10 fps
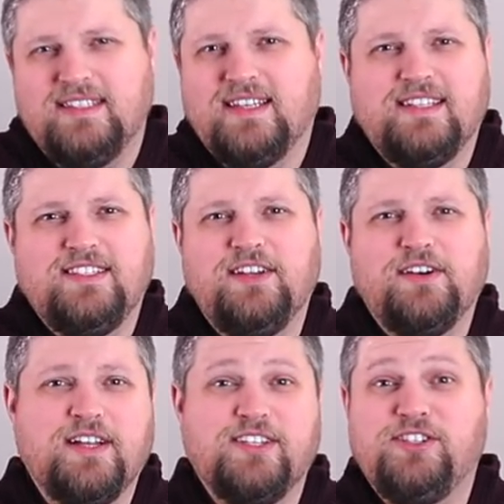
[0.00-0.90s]
Is it
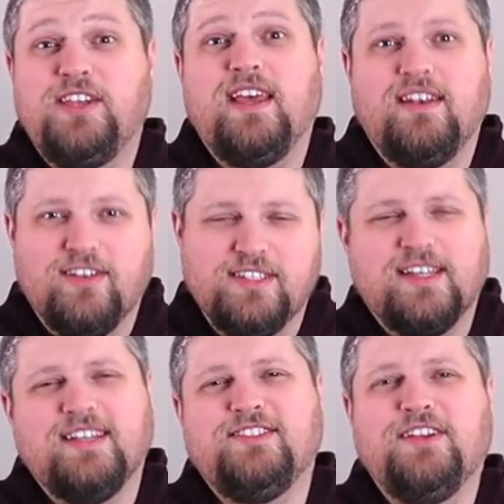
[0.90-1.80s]
considered a sin or is
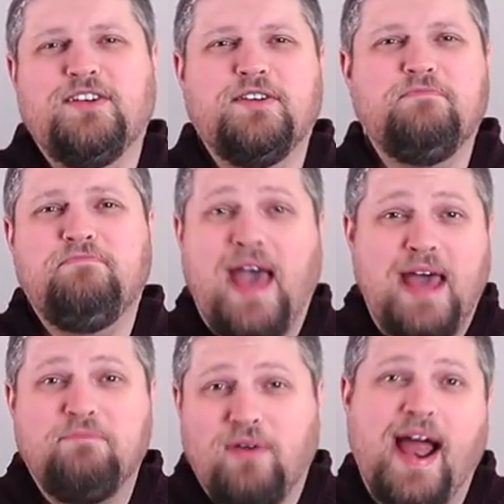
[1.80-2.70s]
it considered
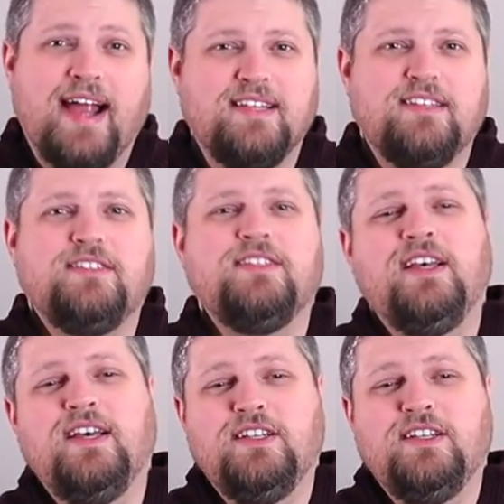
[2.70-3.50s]
bad practice